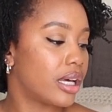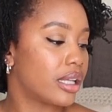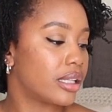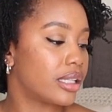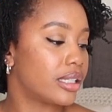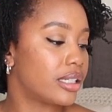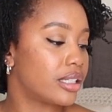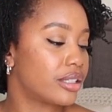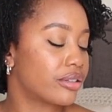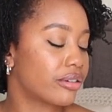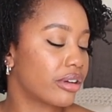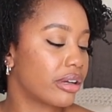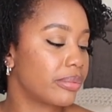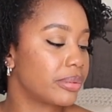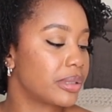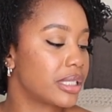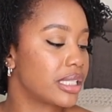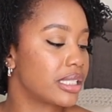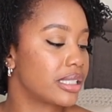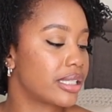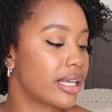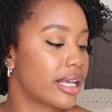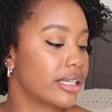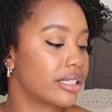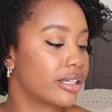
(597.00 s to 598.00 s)
The
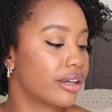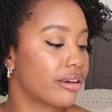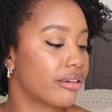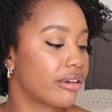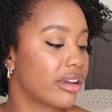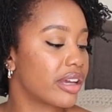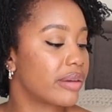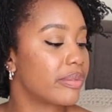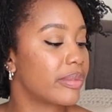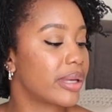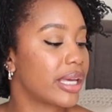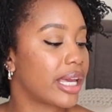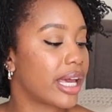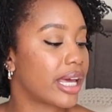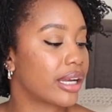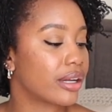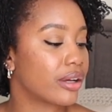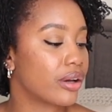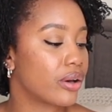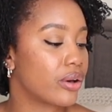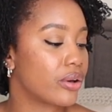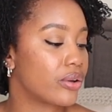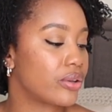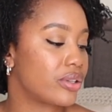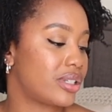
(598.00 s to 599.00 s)
description says creamy and
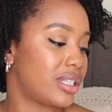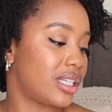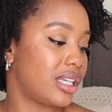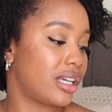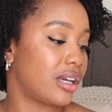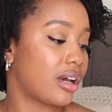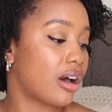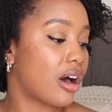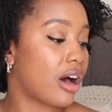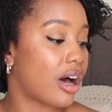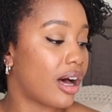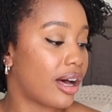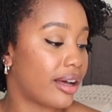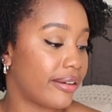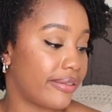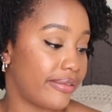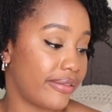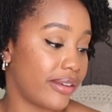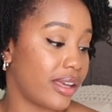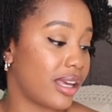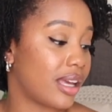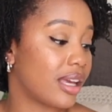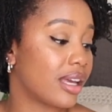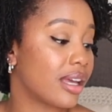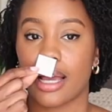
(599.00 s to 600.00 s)
cozy
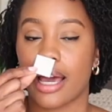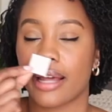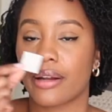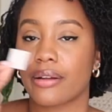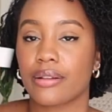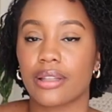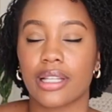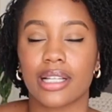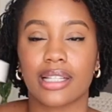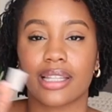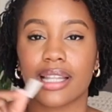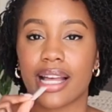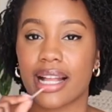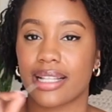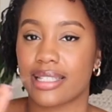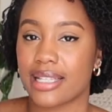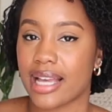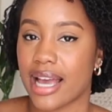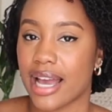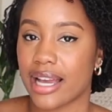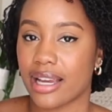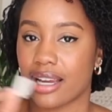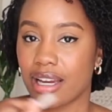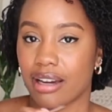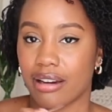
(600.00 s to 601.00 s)
coffee. I don't think that's
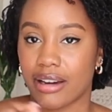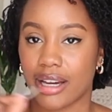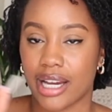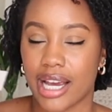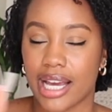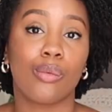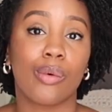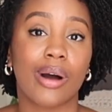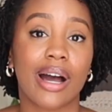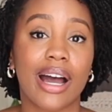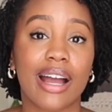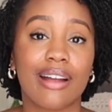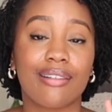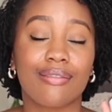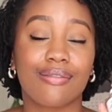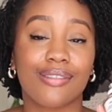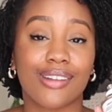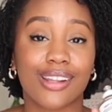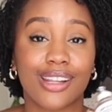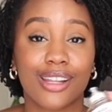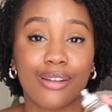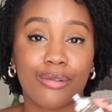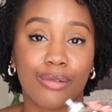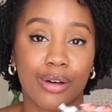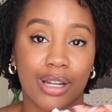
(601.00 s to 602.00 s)
accurate. What I
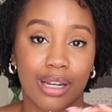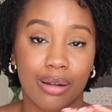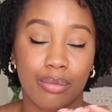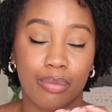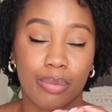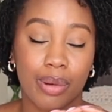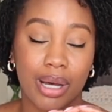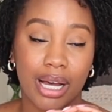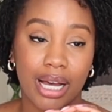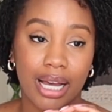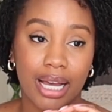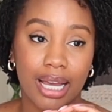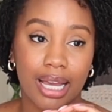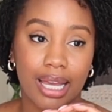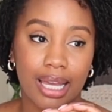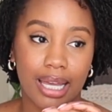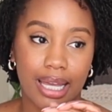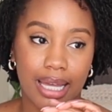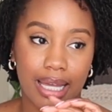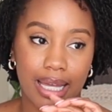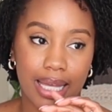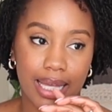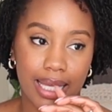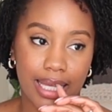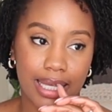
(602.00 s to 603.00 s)
really want to buy
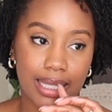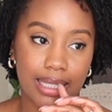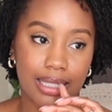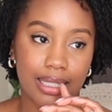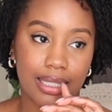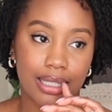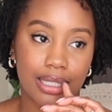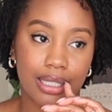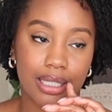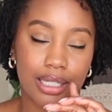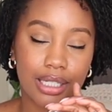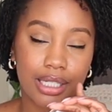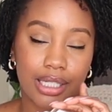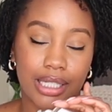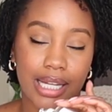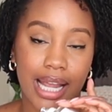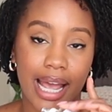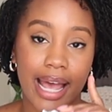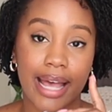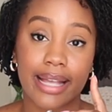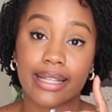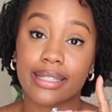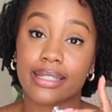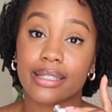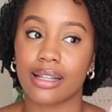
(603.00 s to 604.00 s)
is
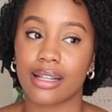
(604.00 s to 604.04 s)
Jazz